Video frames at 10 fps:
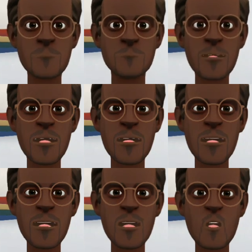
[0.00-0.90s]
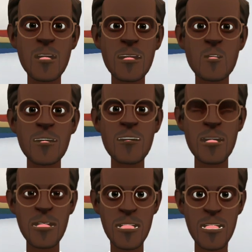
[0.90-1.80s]
Please click on the
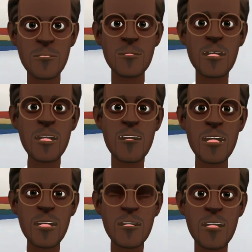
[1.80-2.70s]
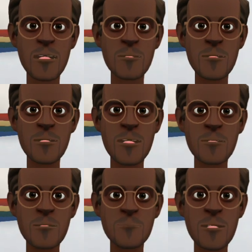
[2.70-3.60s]
notification bell in front of the
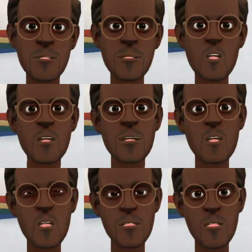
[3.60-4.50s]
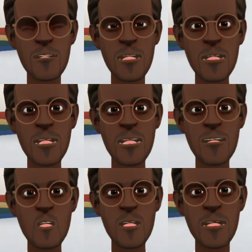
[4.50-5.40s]
subscribe button to turn on
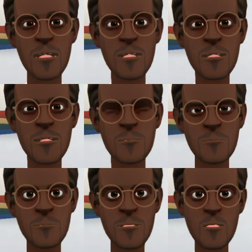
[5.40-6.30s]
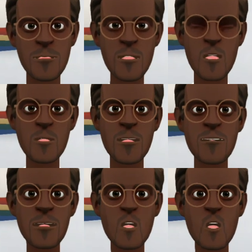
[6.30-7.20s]
notification for this channel, so as to
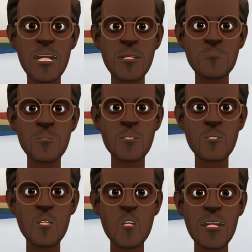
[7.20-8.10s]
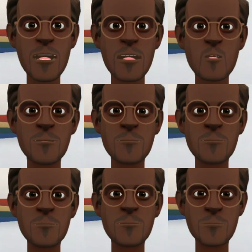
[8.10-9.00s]
notify you when I post new video.
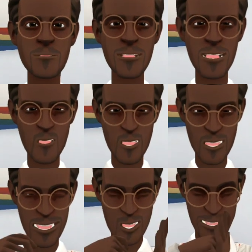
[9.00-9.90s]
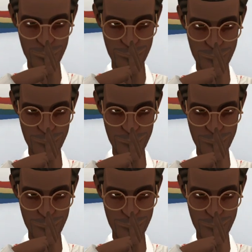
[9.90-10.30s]
Thank you for watching.